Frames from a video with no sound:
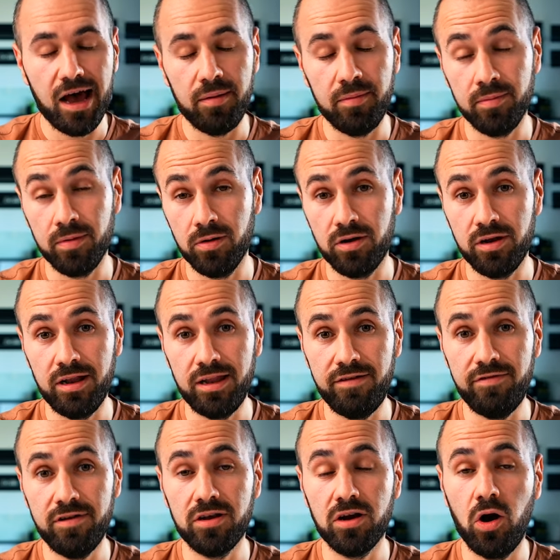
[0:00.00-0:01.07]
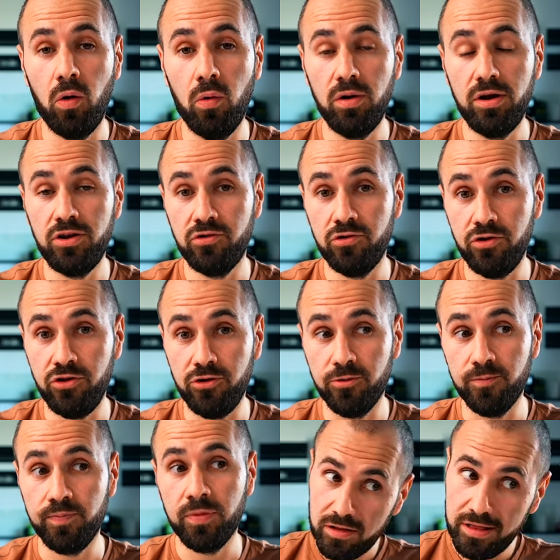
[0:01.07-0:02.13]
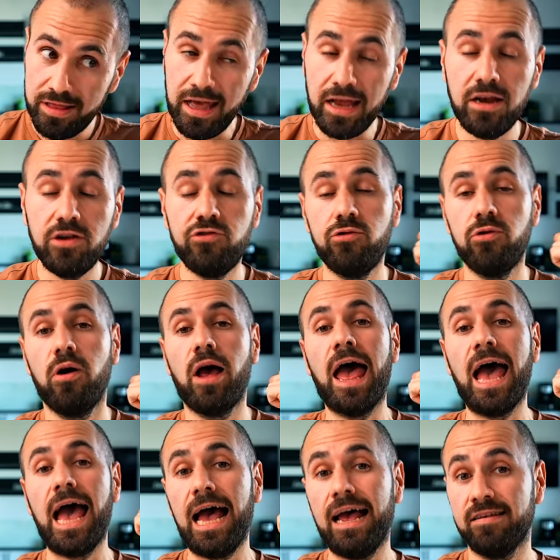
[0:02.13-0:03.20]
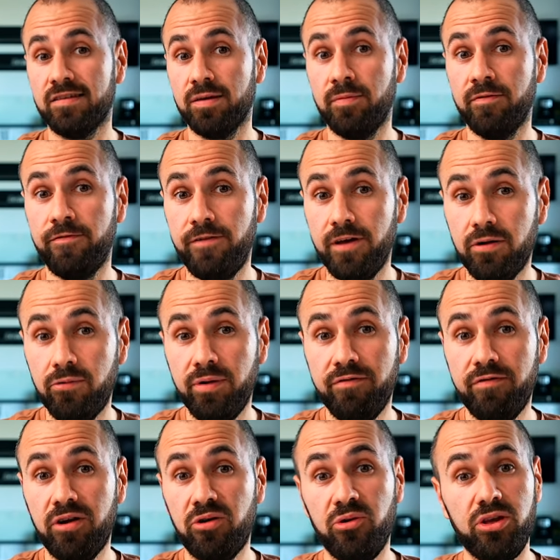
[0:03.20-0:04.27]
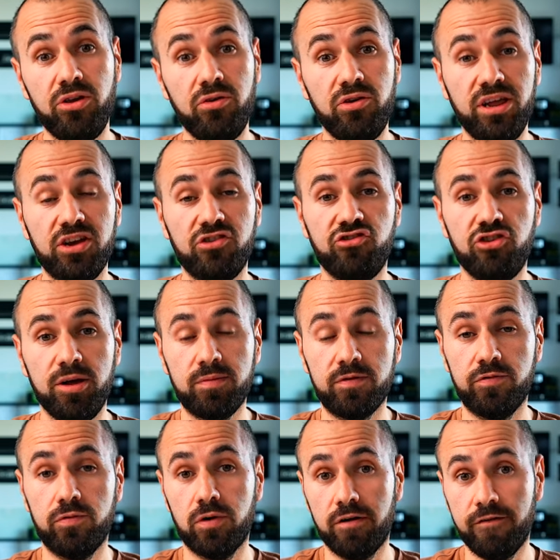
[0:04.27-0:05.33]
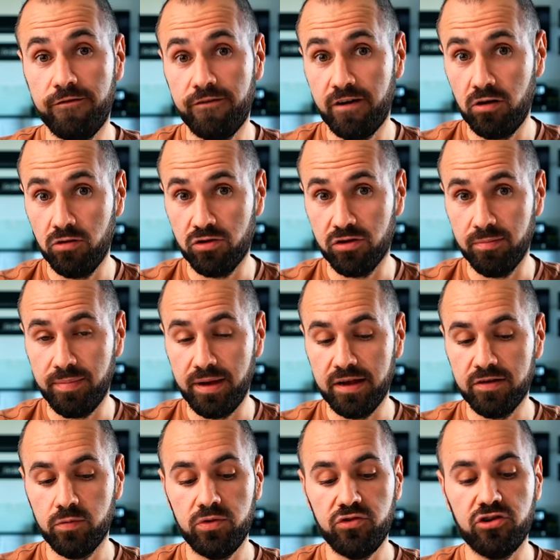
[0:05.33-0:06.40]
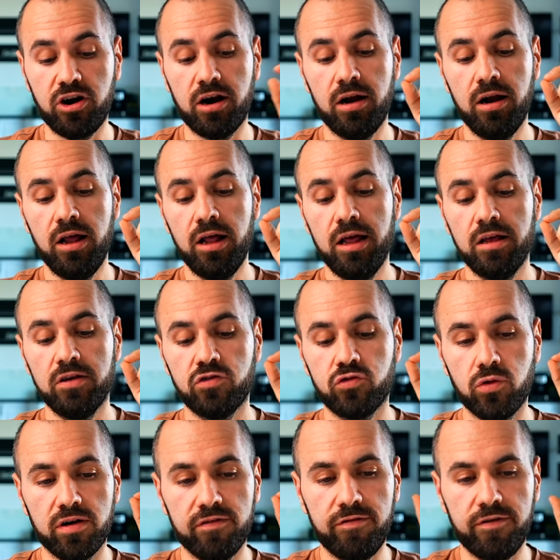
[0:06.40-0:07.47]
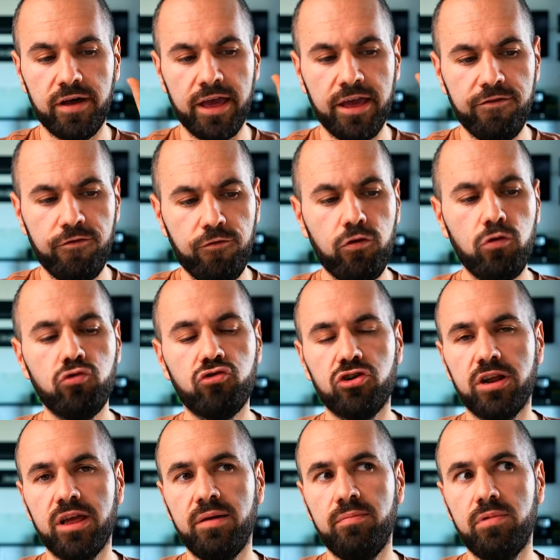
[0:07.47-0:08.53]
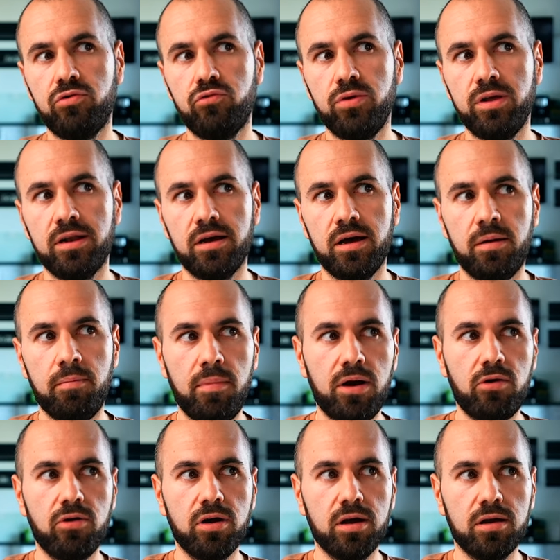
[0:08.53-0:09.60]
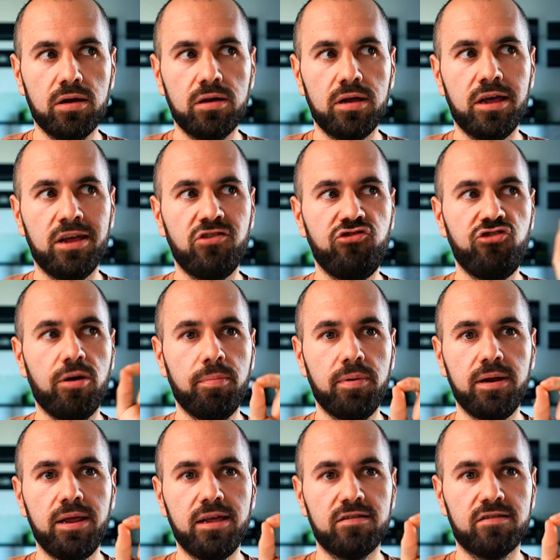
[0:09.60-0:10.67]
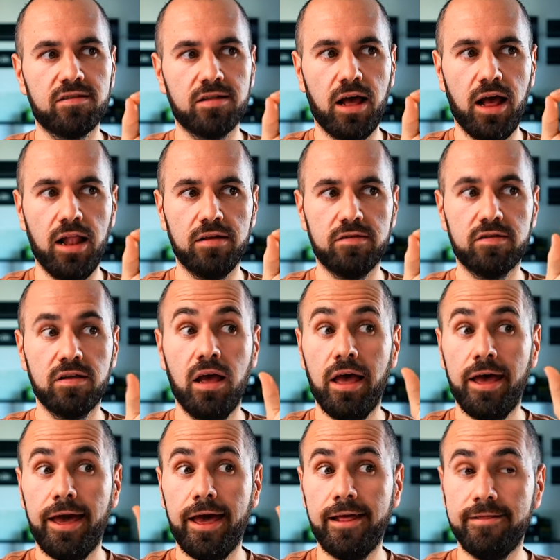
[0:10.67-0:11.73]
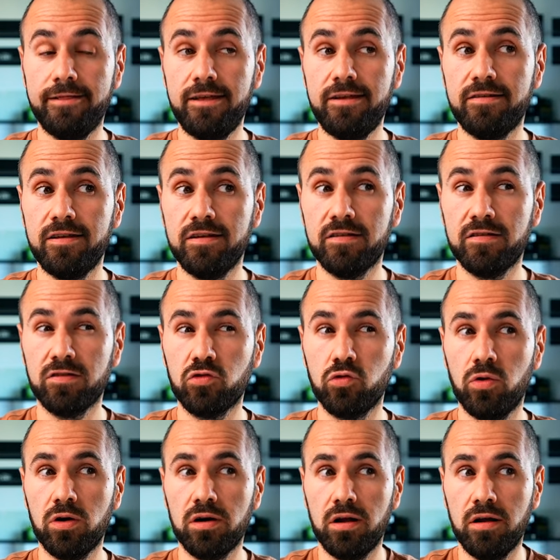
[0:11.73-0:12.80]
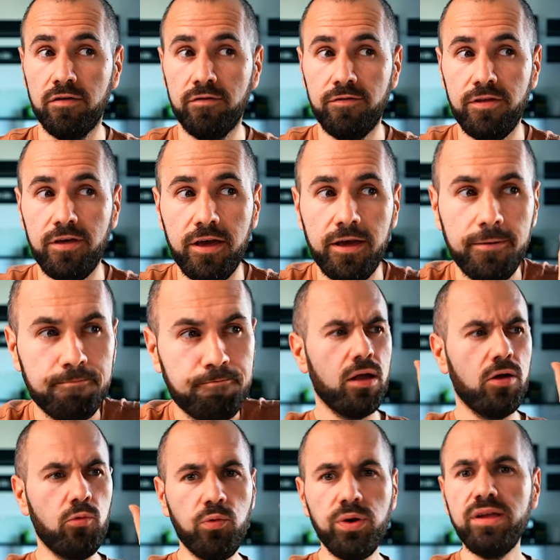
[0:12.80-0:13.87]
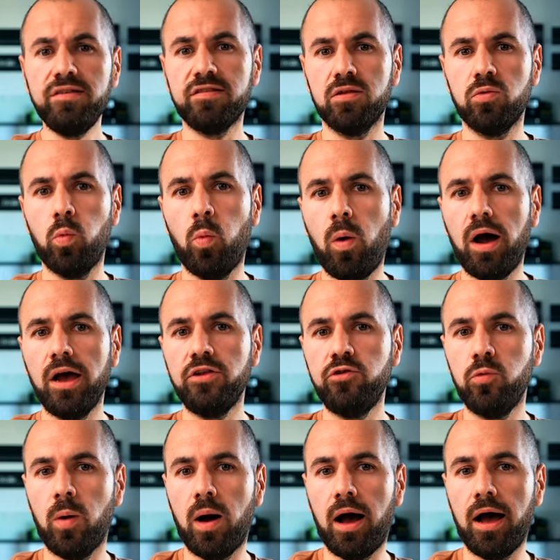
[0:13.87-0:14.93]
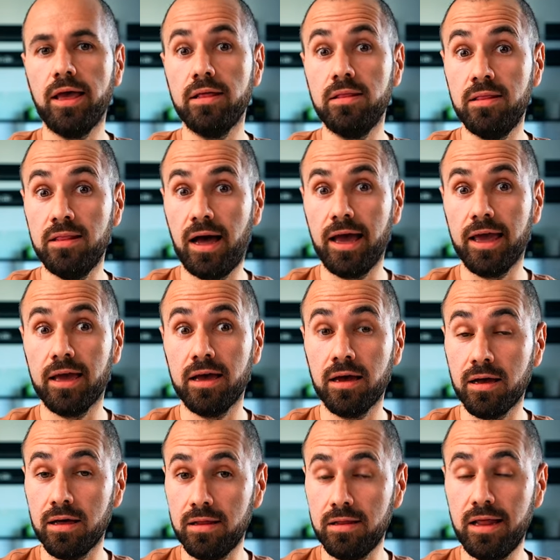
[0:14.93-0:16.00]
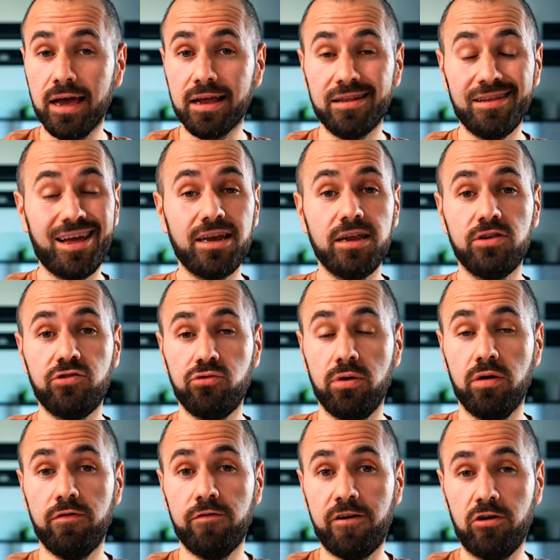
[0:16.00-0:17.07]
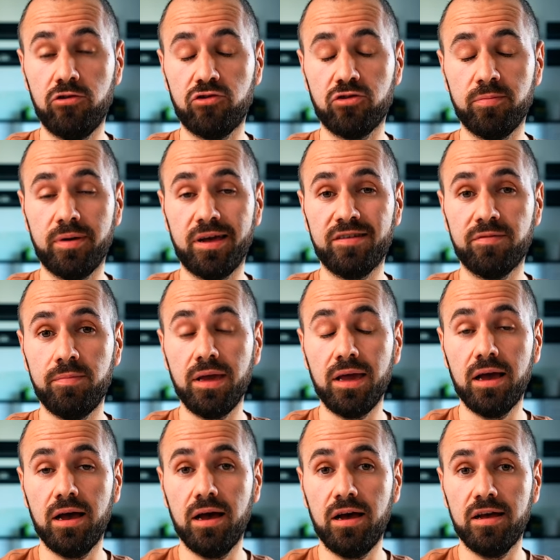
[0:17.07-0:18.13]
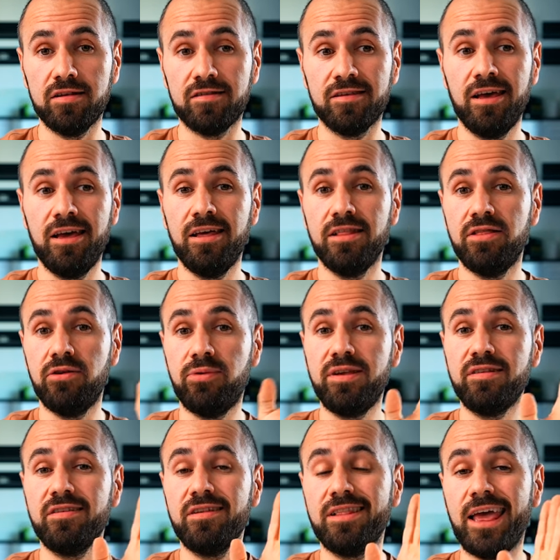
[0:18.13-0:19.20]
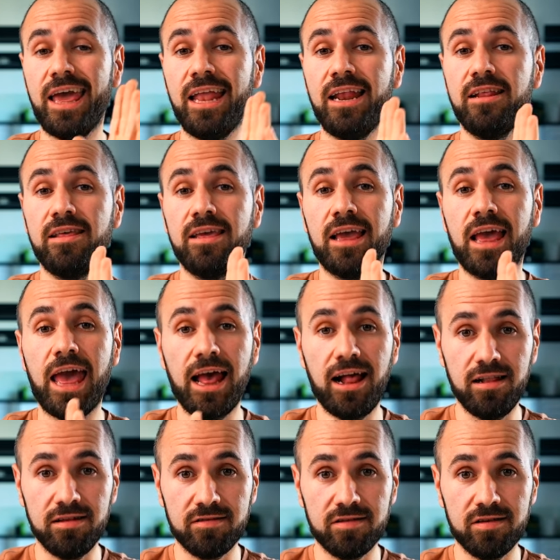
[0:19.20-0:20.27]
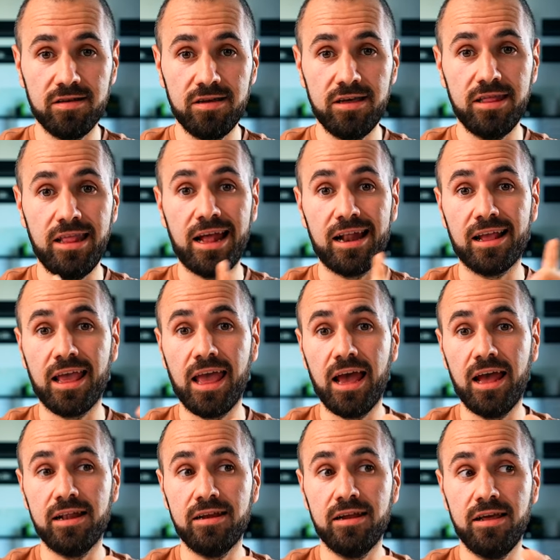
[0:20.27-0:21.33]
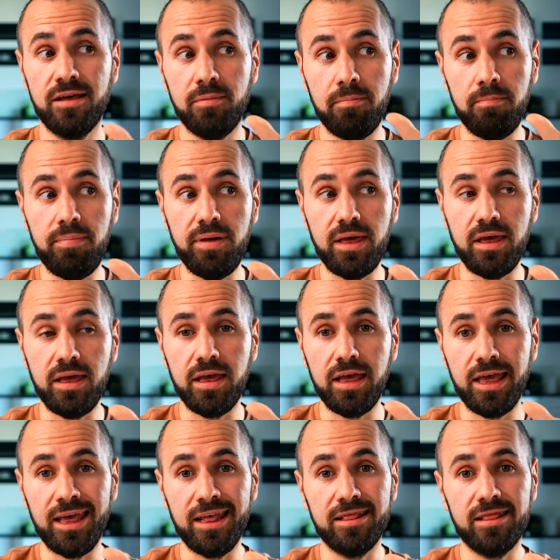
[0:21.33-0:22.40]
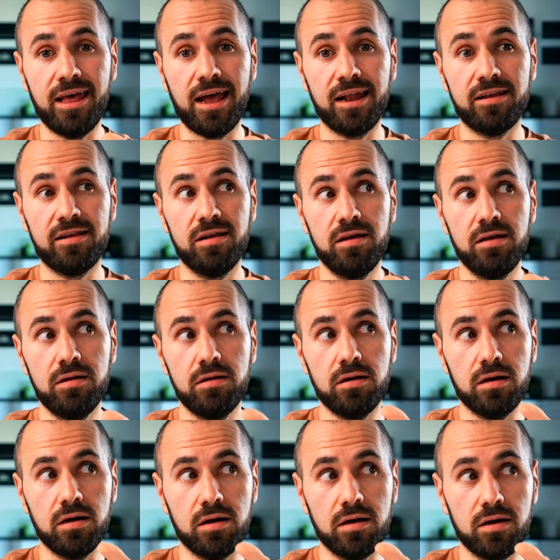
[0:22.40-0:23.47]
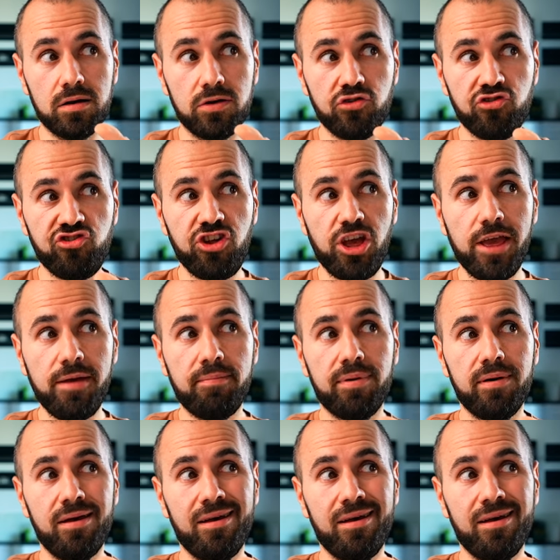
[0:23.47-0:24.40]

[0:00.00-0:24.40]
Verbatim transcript: I'm gonna leave it only to you. Danitrio has some very, very unique shapes for fountain pens, which are sort of a fusion in between American and Japanese styles. And this is sort of the reason why do I like and collect Danitrio fountain pens because there isn't anything else that can be in that uh, shape